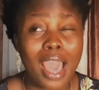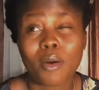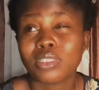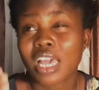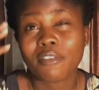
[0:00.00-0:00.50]
I
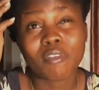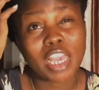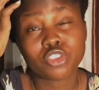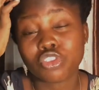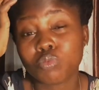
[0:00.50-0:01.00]
was like
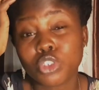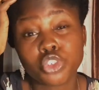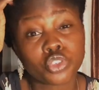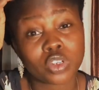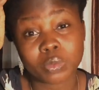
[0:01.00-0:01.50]
extremely
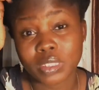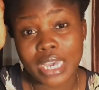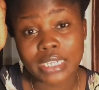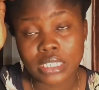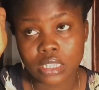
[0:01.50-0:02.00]
short
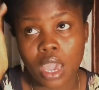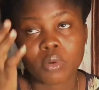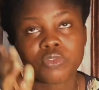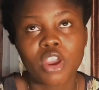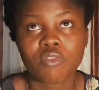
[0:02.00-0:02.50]
beside this guy. I
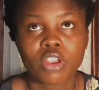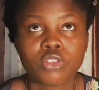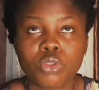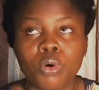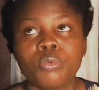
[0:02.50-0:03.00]
was very, very
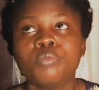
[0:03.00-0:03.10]
tall.